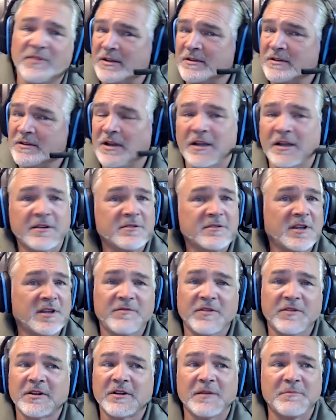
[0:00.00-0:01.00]
Knock yourself
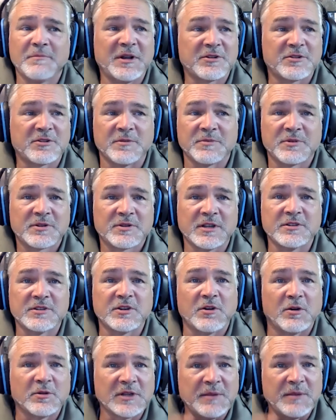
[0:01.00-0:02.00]
out on mushrooms because you're
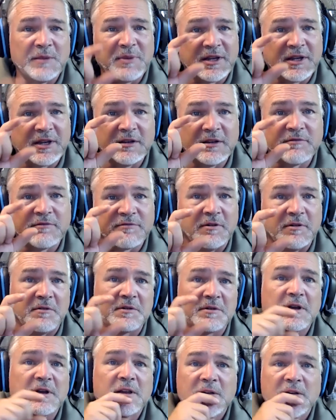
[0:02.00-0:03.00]
only picking the fruit.
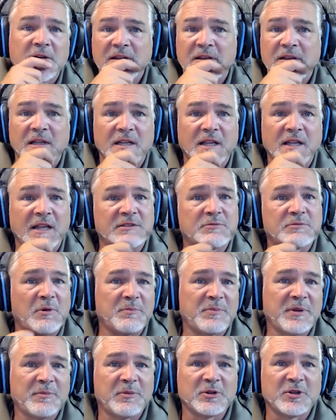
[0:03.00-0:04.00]
That's what
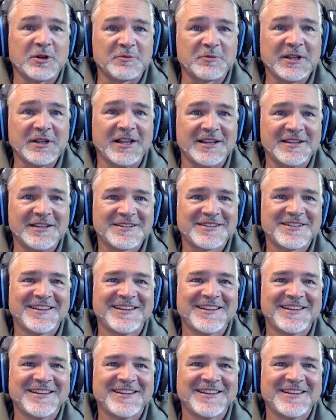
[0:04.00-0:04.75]
people don't realize.